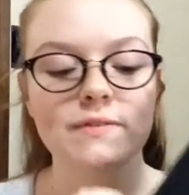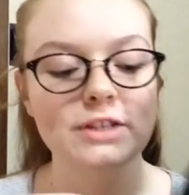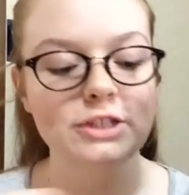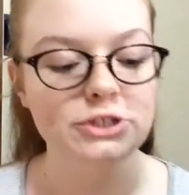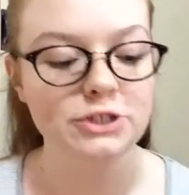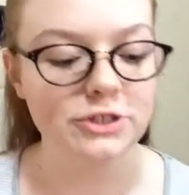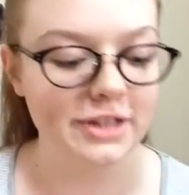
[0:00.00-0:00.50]

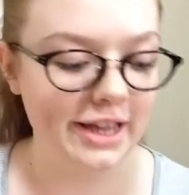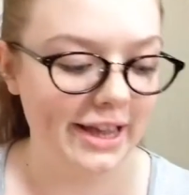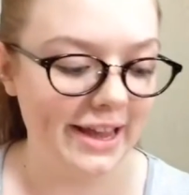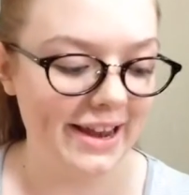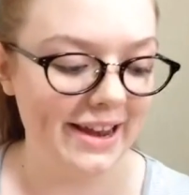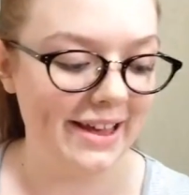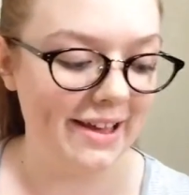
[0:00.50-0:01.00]
featured
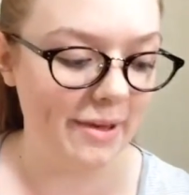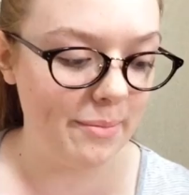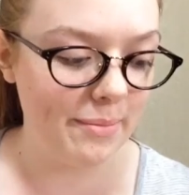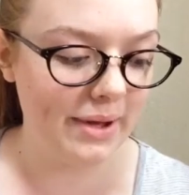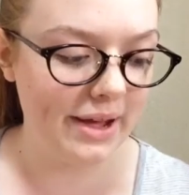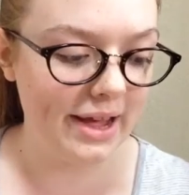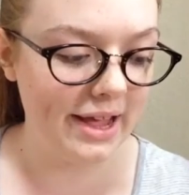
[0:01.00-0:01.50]
in
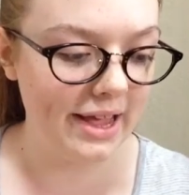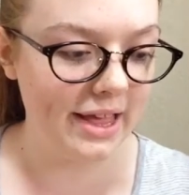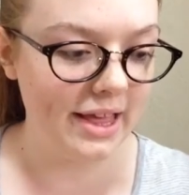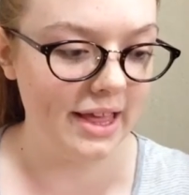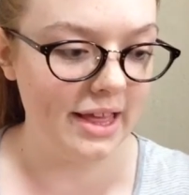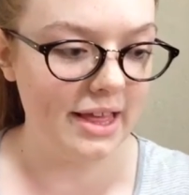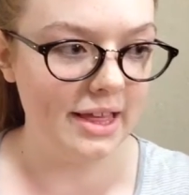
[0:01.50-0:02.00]
my
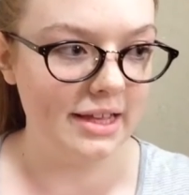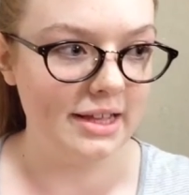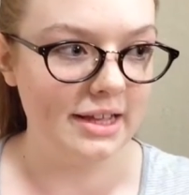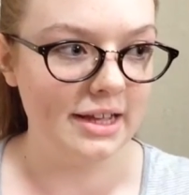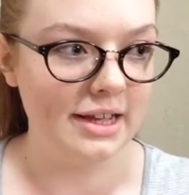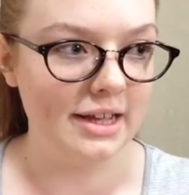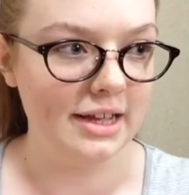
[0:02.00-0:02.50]

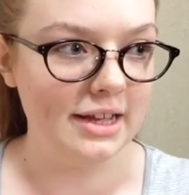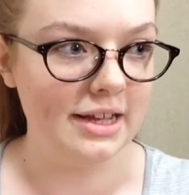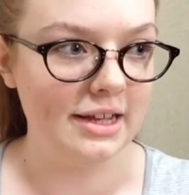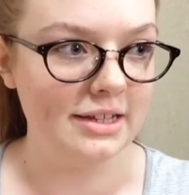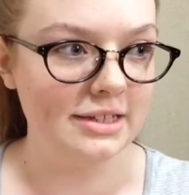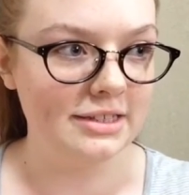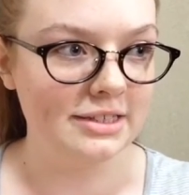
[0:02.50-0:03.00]

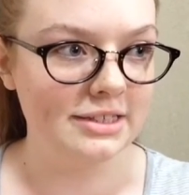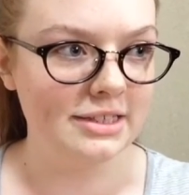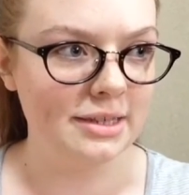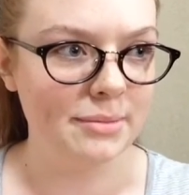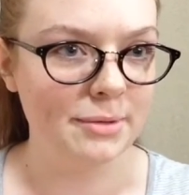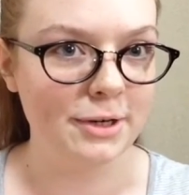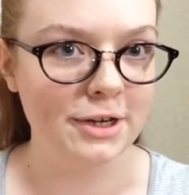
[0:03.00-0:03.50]

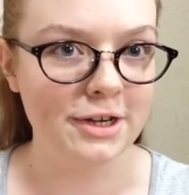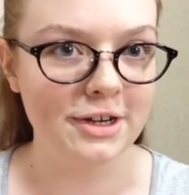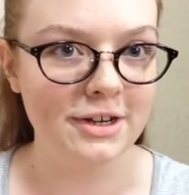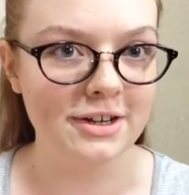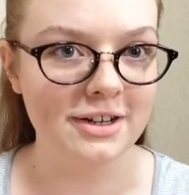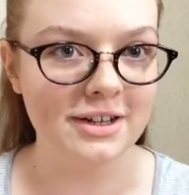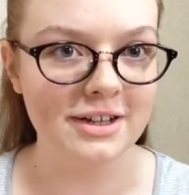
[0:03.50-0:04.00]

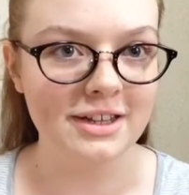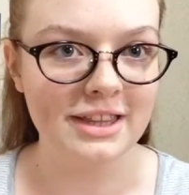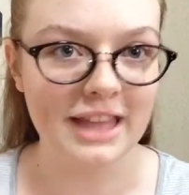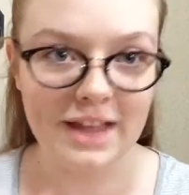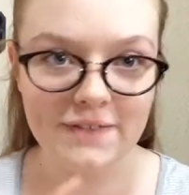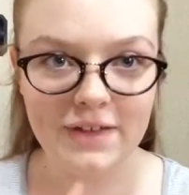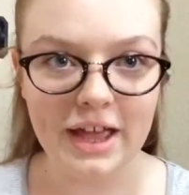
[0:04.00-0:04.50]
summer
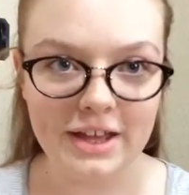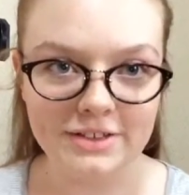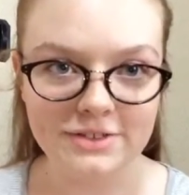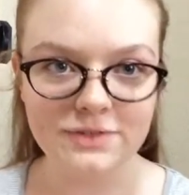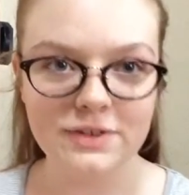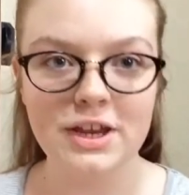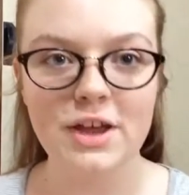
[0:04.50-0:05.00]
life
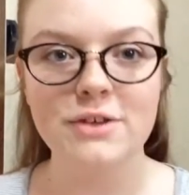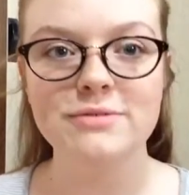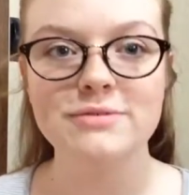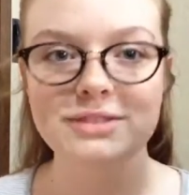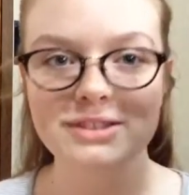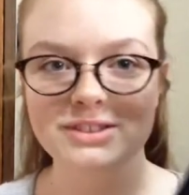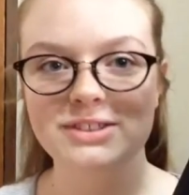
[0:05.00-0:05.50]
hacks video.
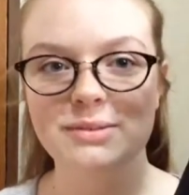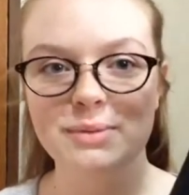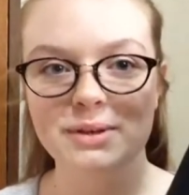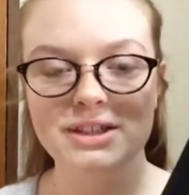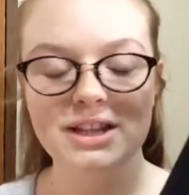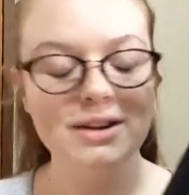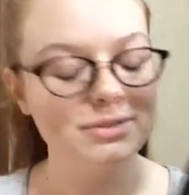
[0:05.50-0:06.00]
This is the
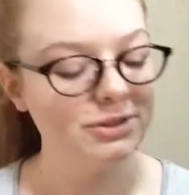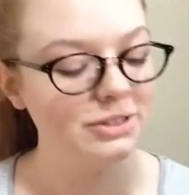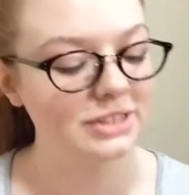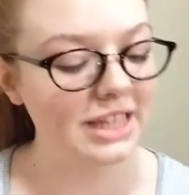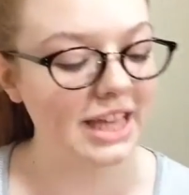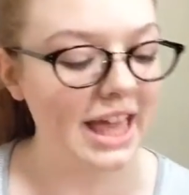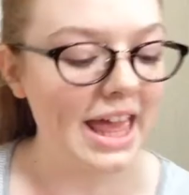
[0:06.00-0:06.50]
book that I was
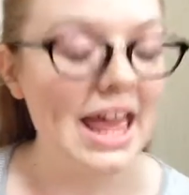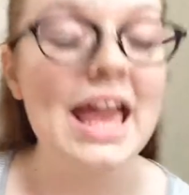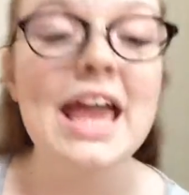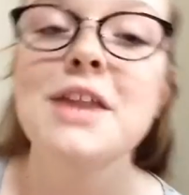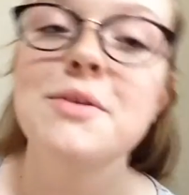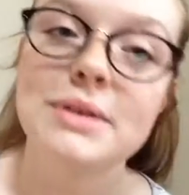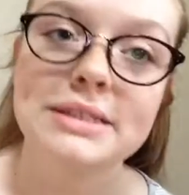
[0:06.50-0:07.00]
using.
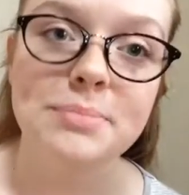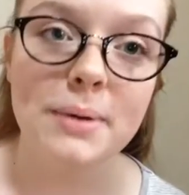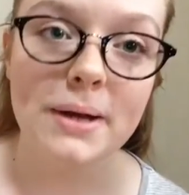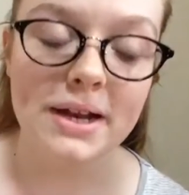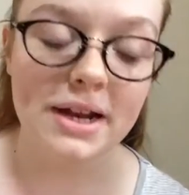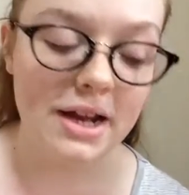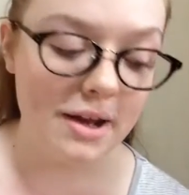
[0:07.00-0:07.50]
Anyways,
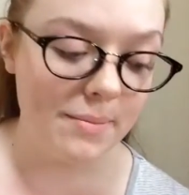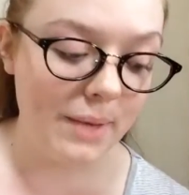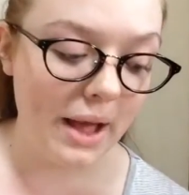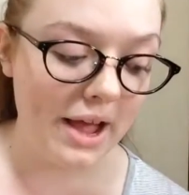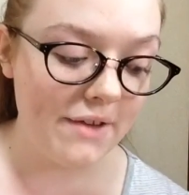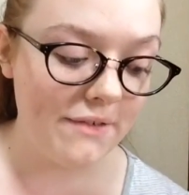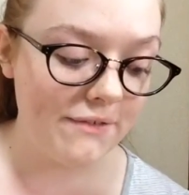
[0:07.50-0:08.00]
but
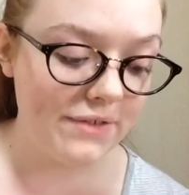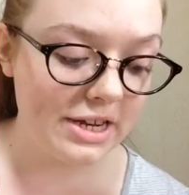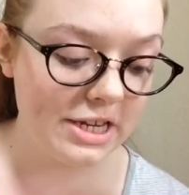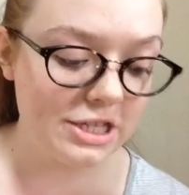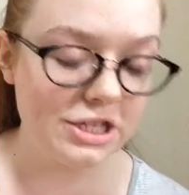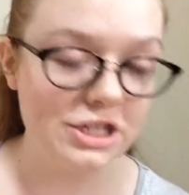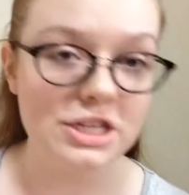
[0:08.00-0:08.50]
I
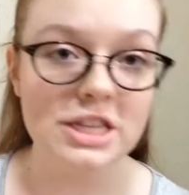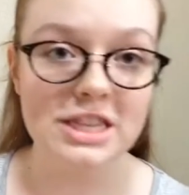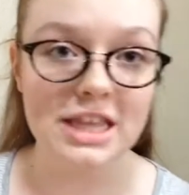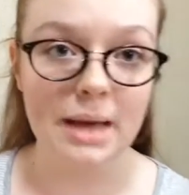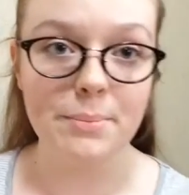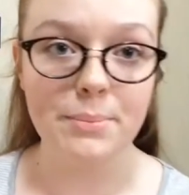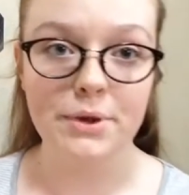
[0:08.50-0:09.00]
finished
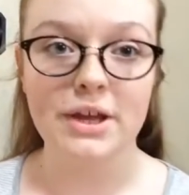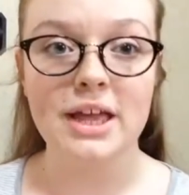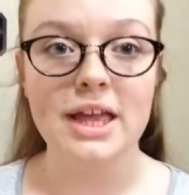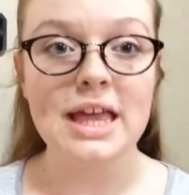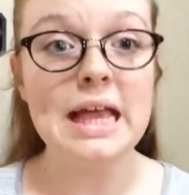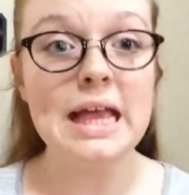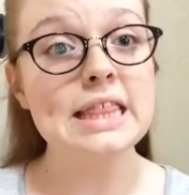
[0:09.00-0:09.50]
that book
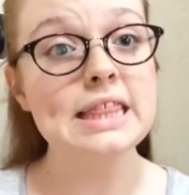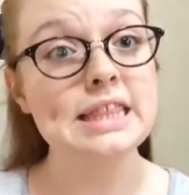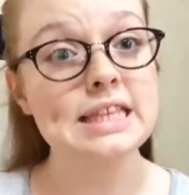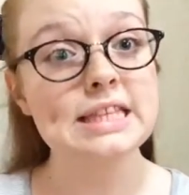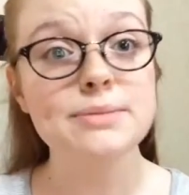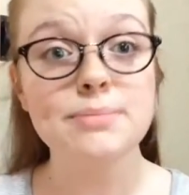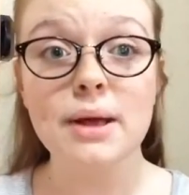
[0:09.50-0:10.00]

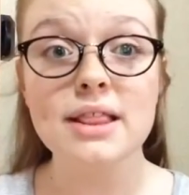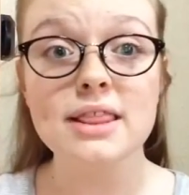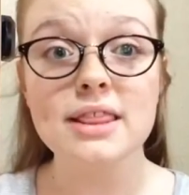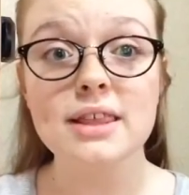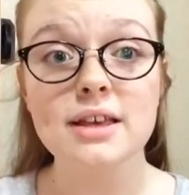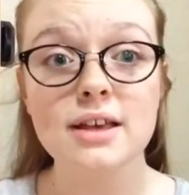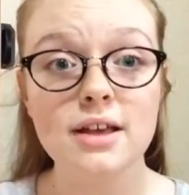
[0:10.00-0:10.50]
this month,
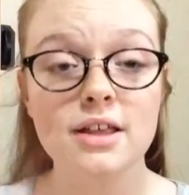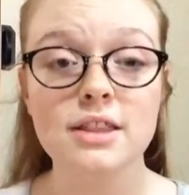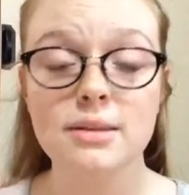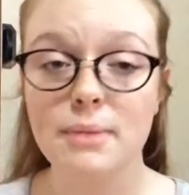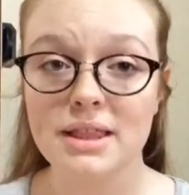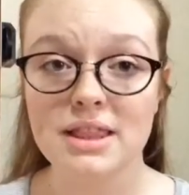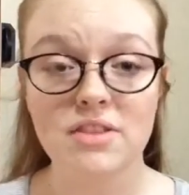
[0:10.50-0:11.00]
in
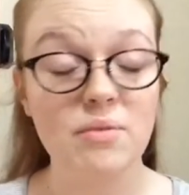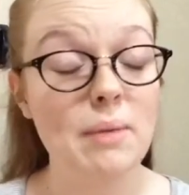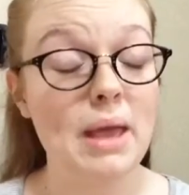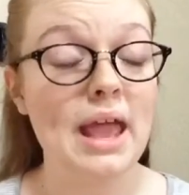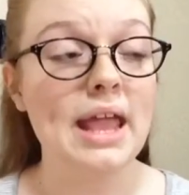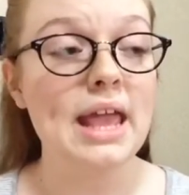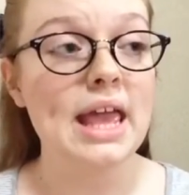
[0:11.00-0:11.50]
the month of
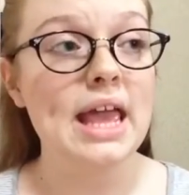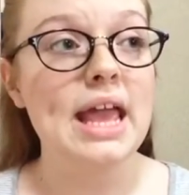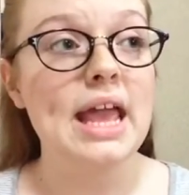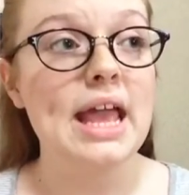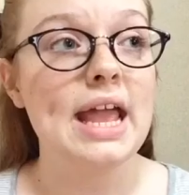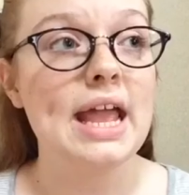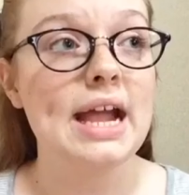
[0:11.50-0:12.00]
May,
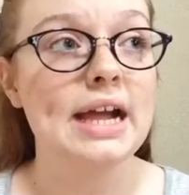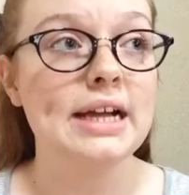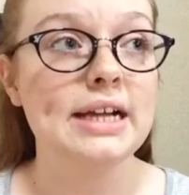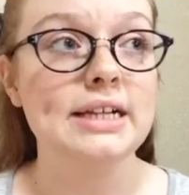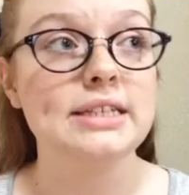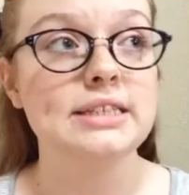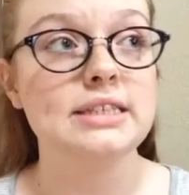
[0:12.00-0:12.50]

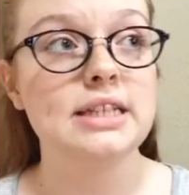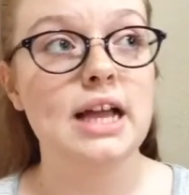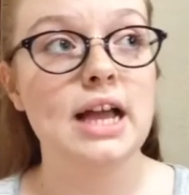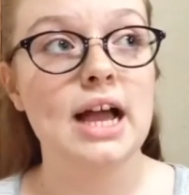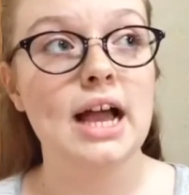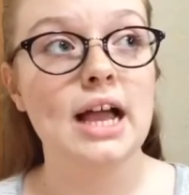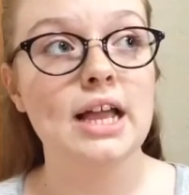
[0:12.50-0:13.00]
and
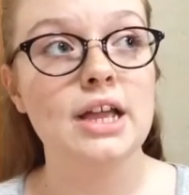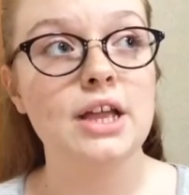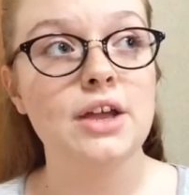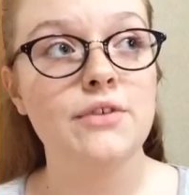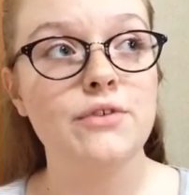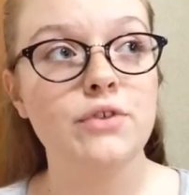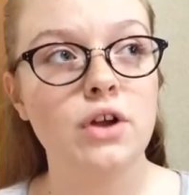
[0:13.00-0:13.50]
I
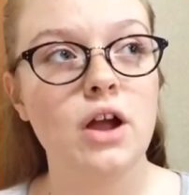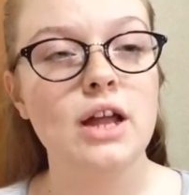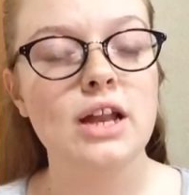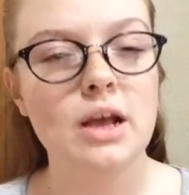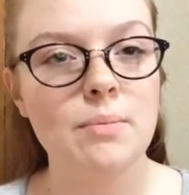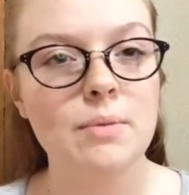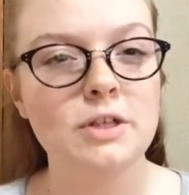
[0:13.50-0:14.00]
forgot
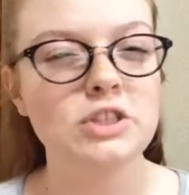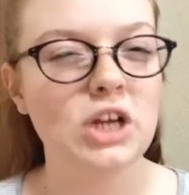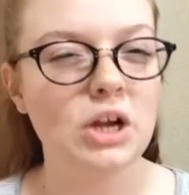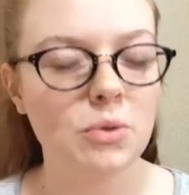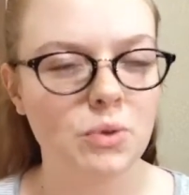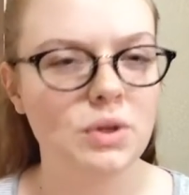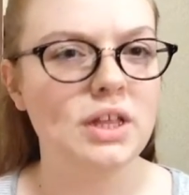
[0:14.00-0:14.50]
how much
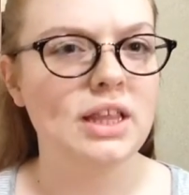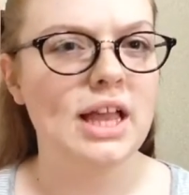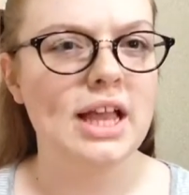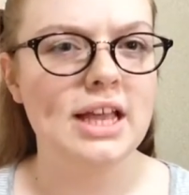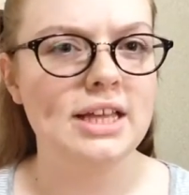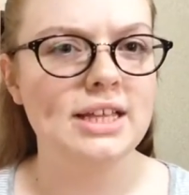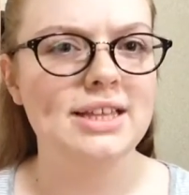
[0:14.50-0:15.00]
I really
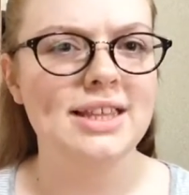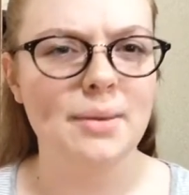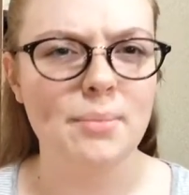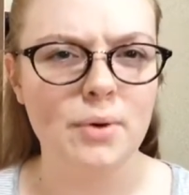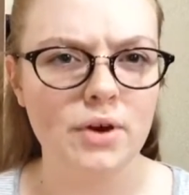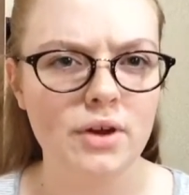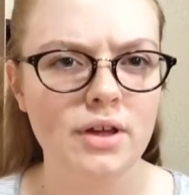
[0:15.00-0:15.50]
like that
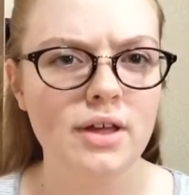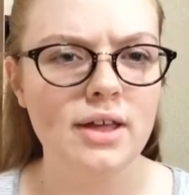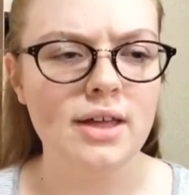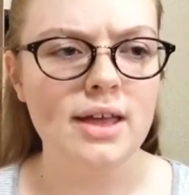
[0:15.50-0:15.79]
book.